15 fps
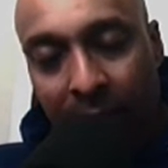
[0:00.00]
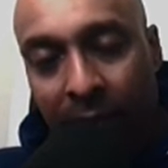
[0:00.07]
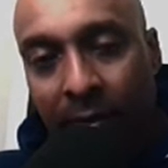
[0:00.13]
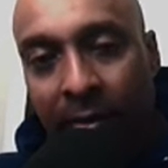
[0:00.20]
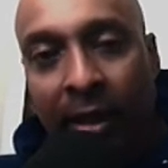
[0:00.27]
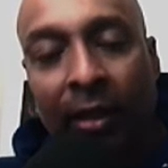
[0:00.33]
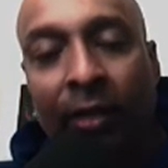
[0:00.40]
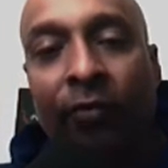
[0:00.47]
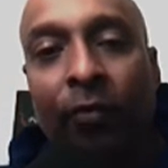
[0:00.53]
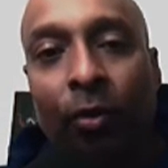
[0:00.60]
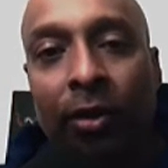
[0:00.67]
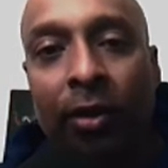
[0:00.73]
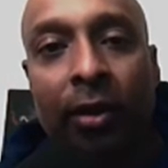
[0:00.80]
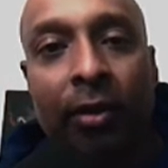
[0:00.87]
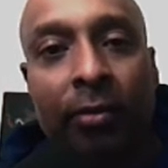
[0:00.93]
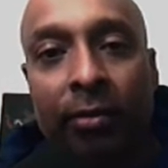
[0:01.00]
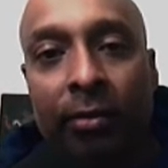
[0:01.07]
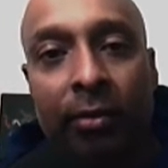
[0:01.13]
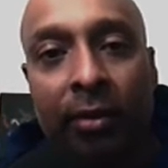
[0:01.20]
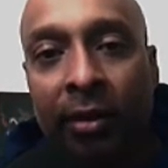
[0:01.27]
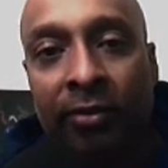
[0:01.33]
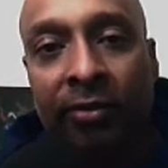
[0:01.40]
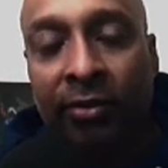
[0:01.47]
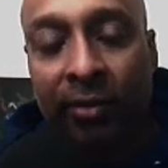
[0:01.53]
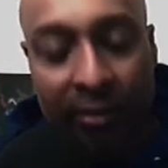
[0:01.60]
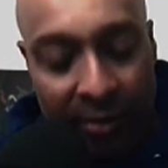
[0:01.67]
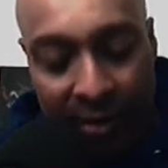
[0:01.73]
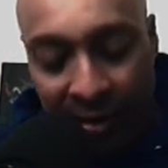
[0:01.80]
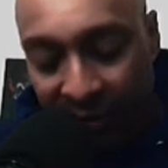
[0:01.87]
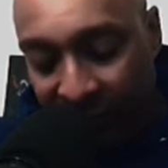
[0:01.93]
California is
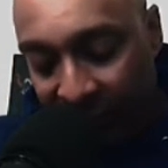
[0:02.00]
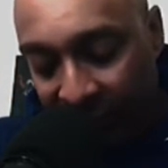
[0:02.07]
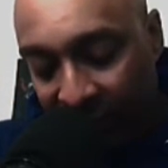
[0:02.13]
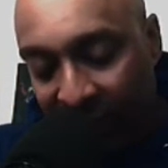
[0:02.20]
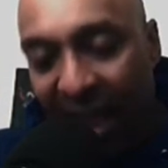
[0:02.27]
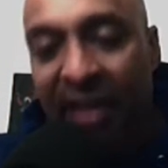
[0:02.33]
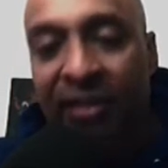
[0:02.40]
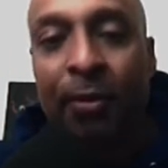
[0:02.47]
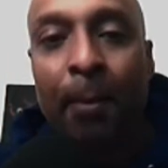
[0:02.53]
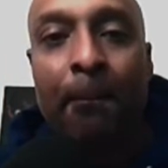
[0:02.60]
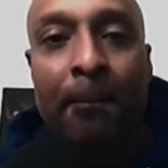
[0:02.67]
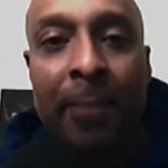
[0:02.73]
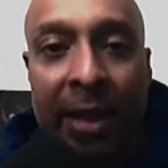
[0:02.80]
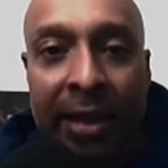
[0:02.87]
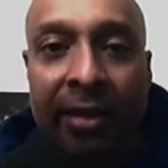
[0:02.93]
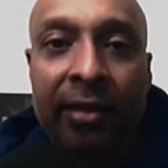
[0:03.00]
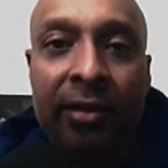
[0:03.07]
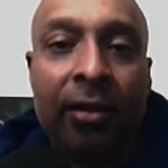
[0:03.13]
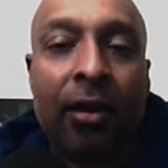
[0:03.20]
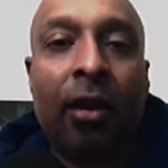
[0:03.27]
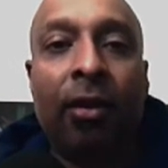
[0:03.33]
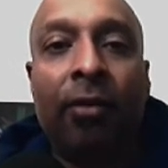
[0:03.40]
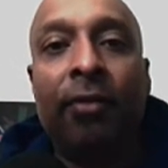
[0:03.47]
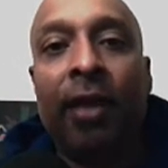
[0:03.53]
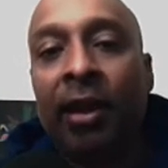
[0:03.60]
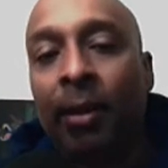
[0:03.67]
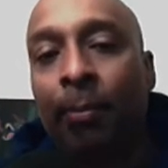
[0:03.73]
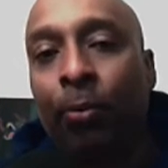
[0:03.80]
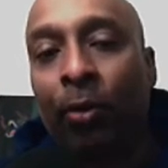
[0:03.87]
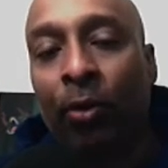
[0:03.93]
the last beacon of any
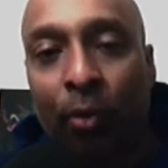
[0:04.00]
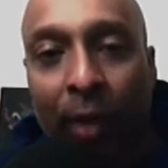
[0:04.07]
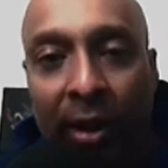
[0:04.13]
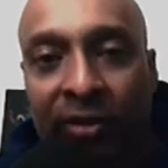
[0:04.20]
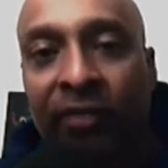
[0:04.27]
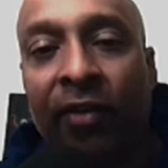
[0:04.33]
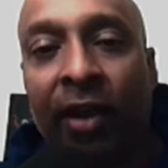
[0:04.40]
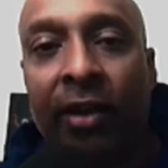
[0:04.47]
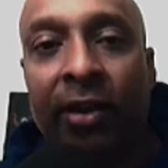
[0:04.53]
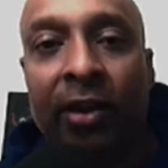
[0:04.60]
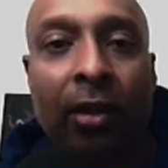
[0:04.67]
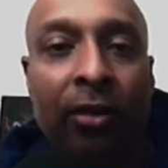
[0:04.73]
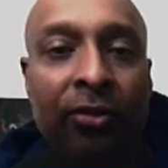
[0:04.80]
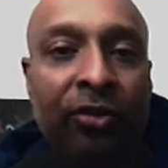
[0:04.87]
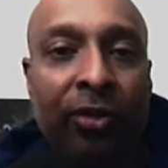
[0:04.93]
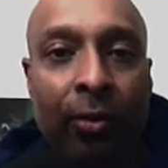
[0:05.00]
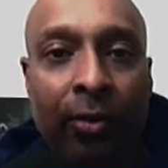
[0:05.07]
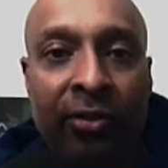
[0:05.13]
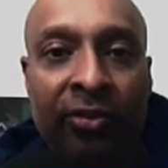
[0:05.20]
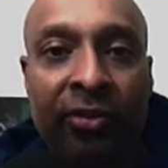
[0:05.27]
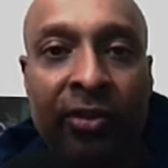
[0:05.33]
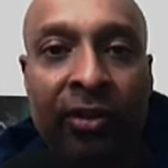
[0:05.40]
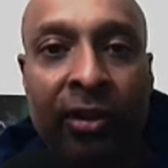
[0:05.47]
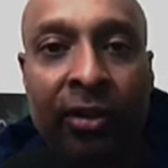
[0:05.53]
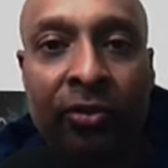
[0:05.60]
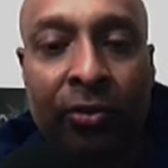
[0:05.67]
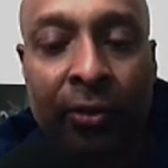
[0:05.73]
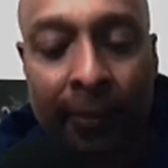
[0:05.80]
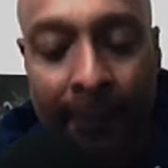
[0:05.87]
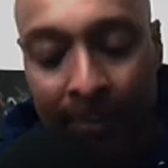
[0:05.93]
progressive ideology there is in the
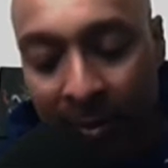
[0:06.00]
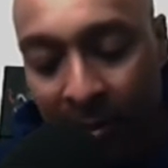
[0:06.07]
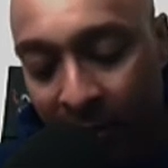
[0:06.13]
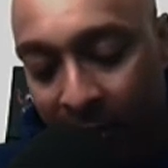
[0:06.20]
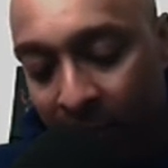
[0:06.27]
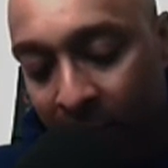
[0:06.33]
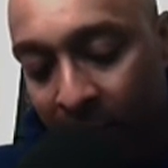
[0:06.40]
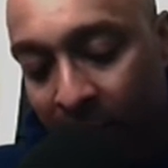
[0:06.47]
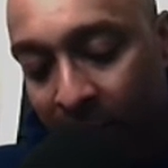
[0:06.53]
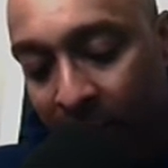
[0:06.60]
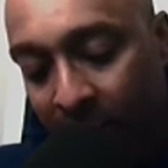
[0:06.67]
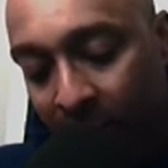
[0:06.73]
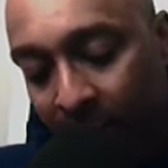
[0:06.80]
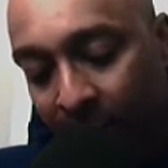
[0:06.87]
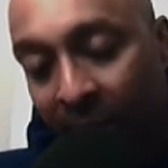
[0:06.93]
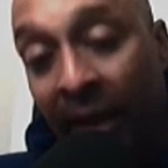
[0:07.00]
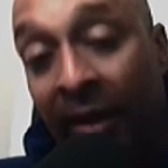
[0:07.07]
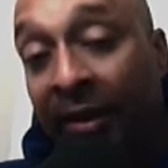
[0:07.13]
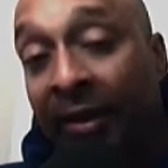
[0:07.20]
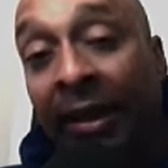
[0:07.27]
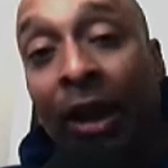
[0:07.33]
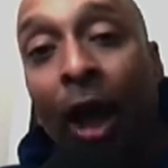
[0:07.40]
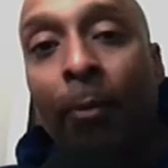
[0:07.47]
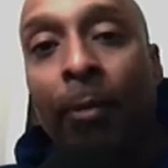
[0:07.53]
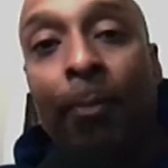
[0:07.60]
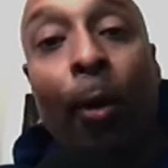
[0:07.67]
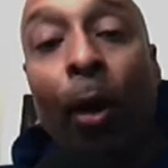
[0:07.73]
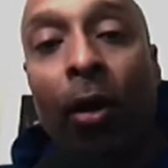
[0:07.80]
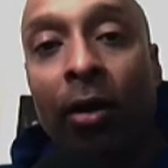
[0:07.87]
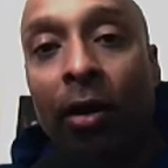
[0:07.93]
country, and it cannot be
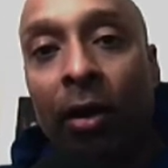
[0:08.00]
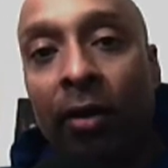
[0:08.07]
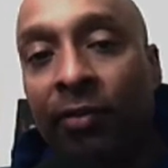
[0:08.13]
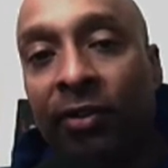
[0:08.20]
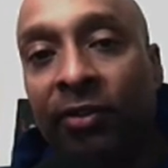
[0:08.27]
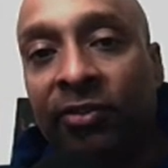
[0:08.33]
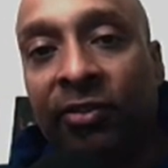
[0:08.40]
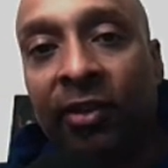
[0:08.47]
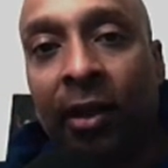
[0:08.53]
part of this